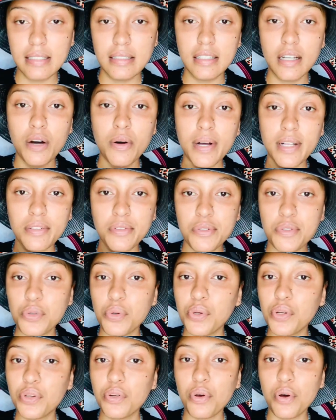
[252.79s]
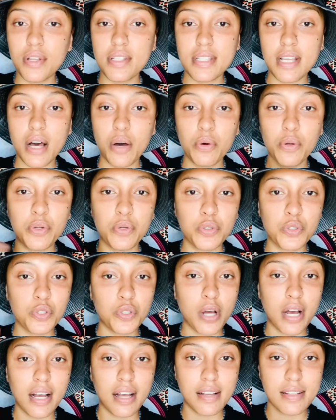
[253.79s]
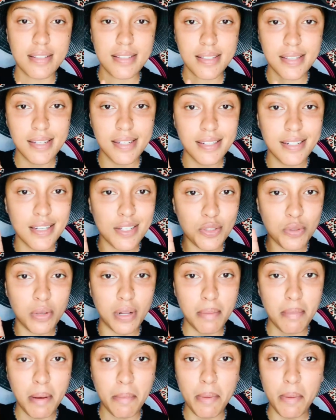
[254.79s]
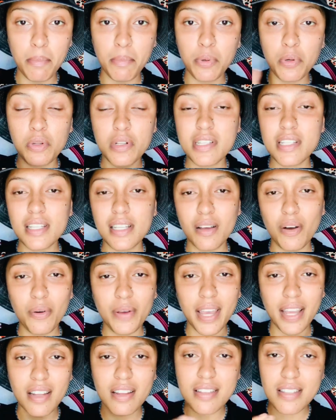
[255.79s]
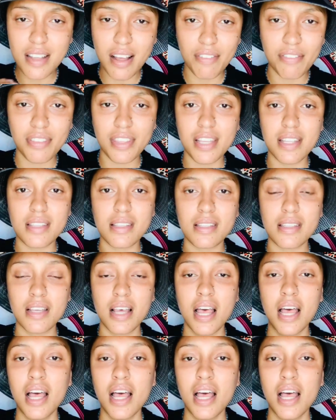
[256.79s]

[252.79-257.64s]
Now at kuzo indoza ohlushwa skin esiqile ma pimples, go get yourself this.